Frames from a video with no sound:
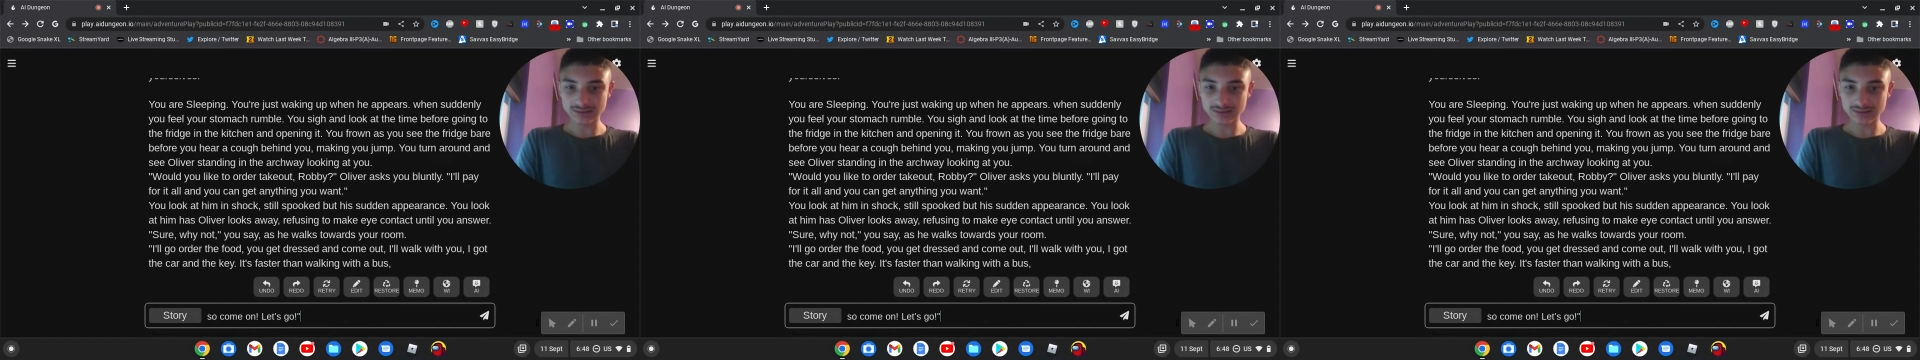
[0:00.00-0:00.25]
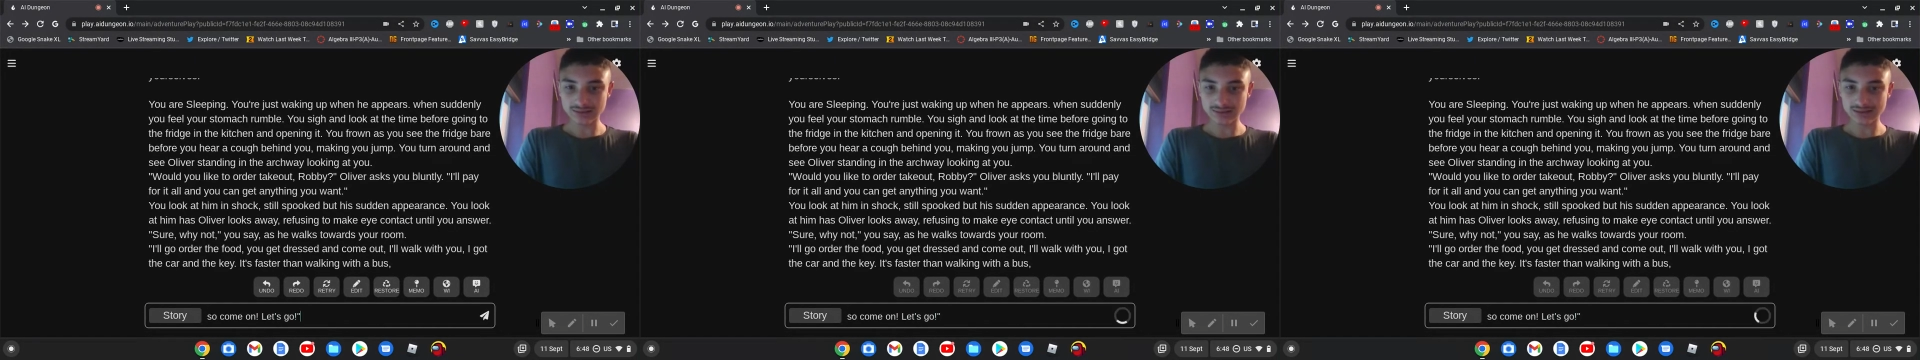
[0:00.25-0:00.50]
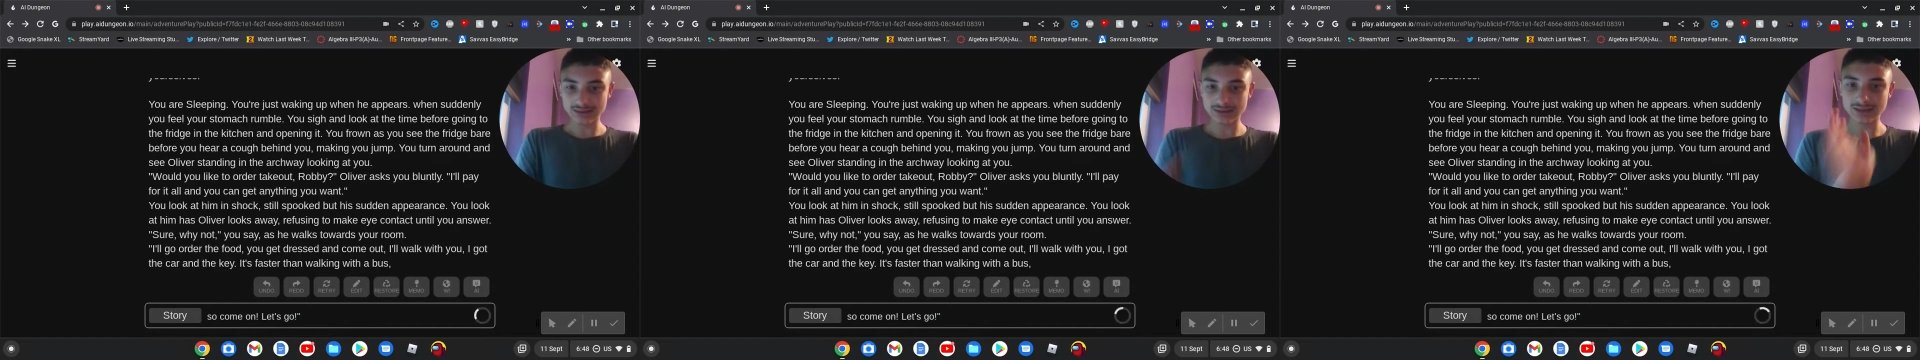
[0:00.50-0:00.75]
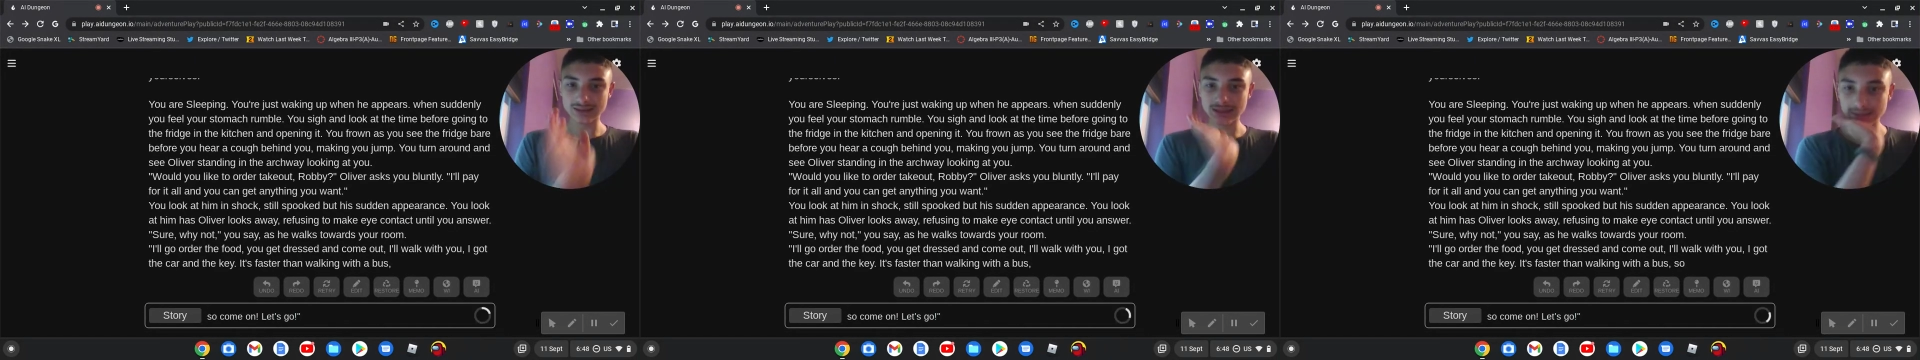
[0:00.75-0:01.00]

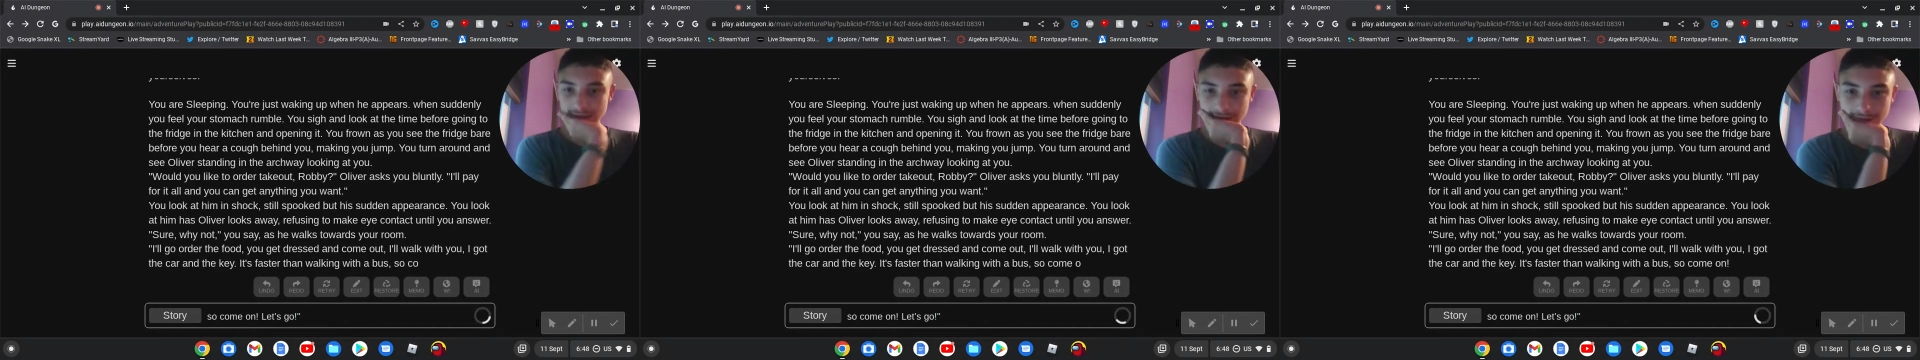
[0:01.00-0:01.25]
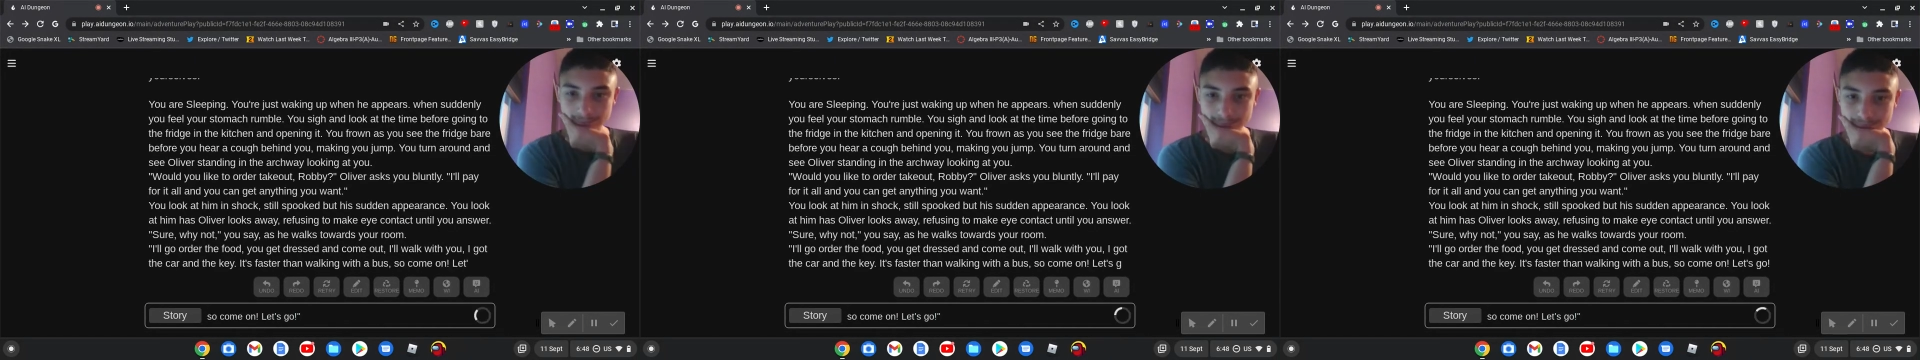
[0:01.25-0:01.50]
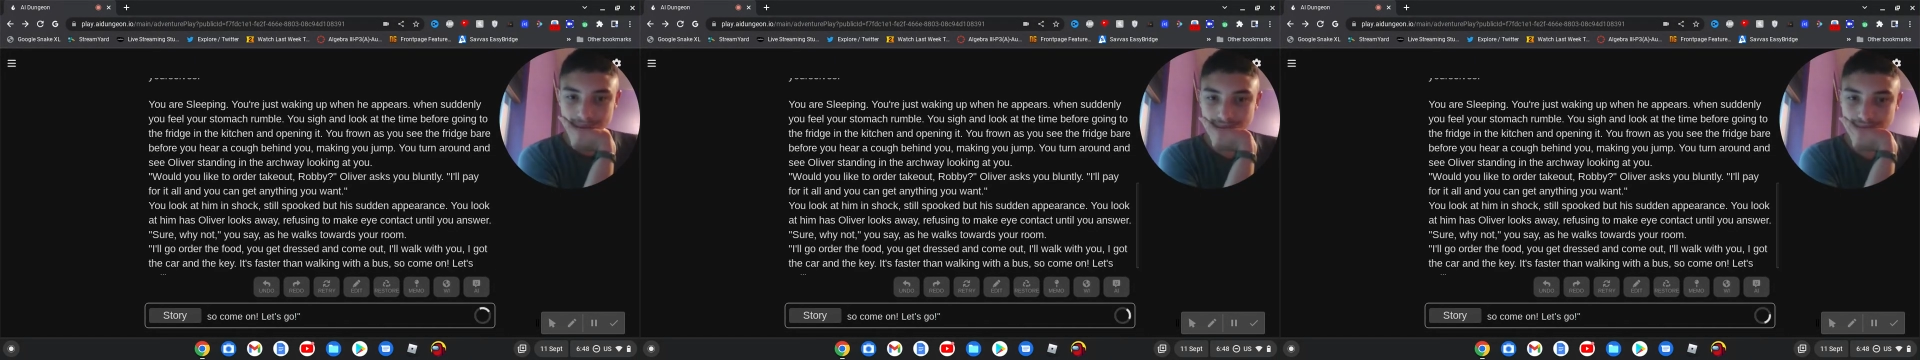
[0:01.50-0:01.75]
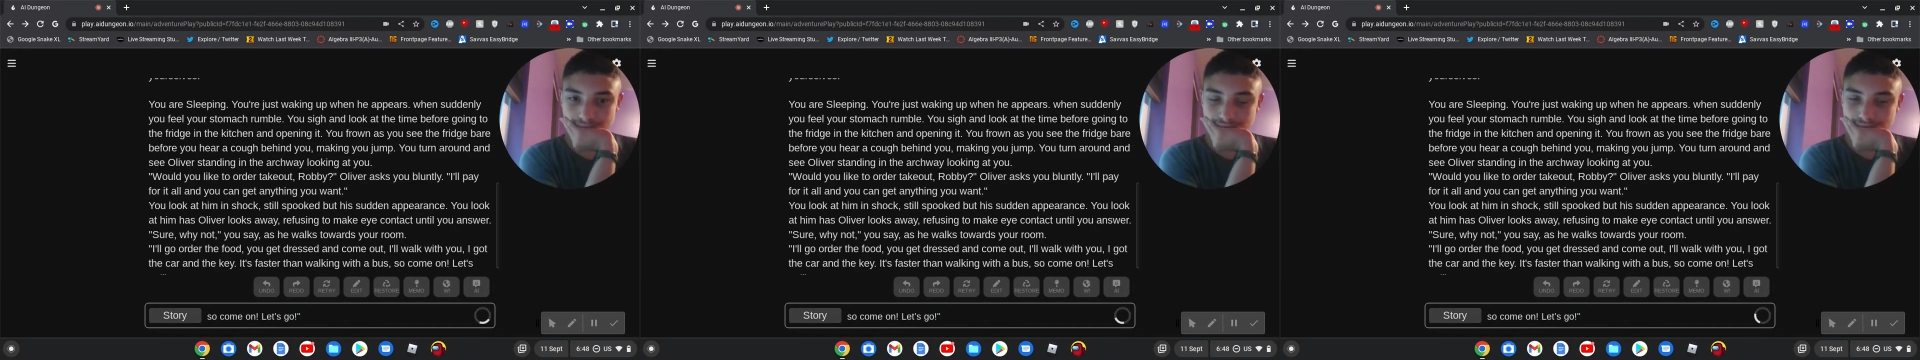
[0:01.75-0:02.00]

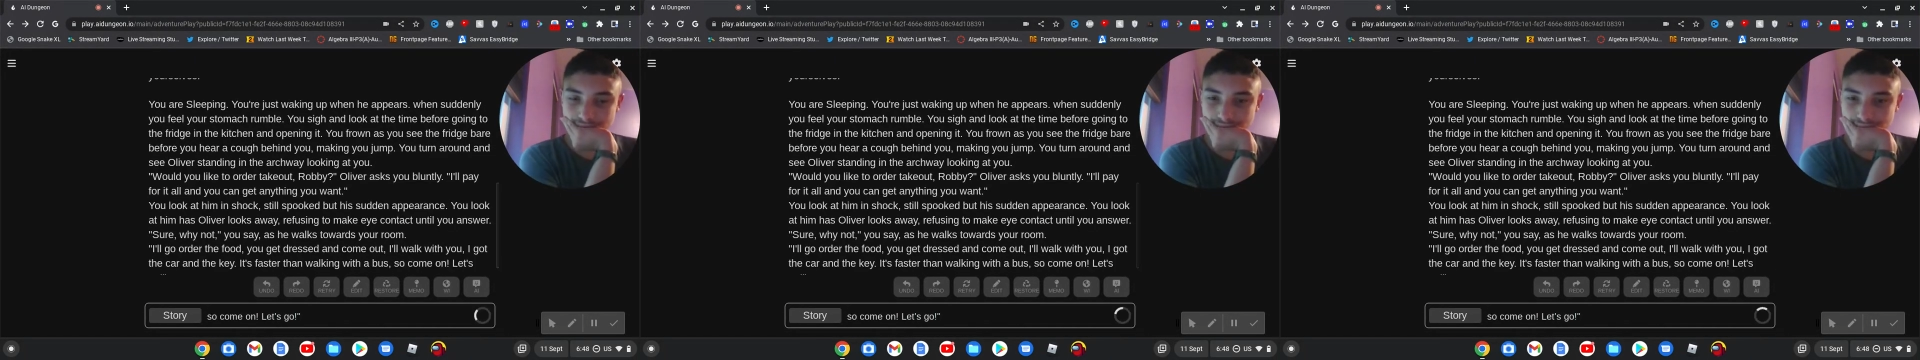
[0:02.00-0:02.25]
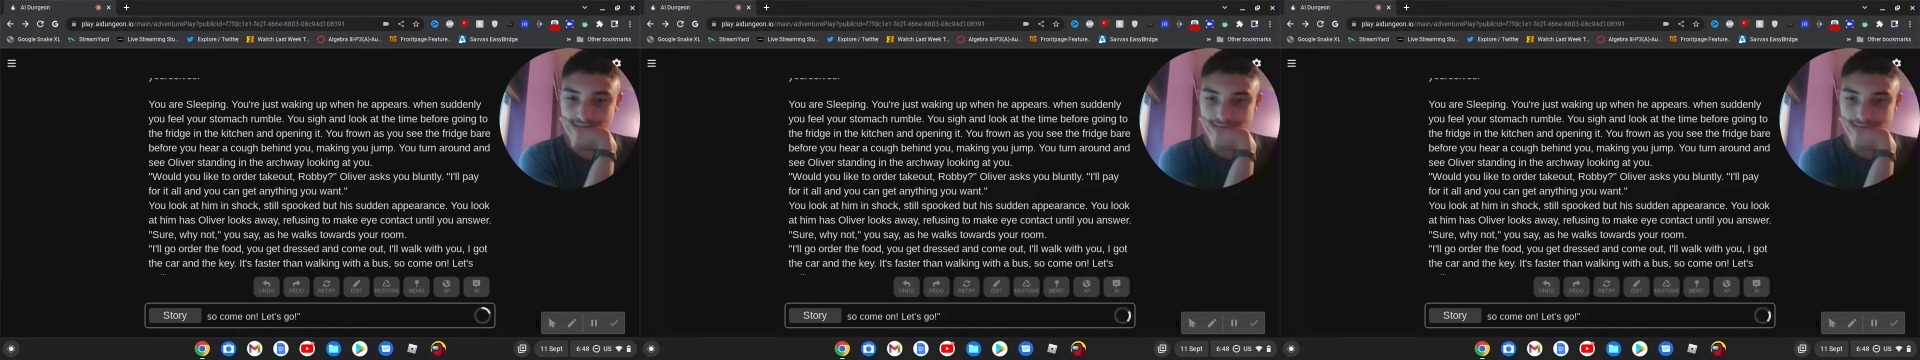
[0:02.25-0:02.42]
[no speech]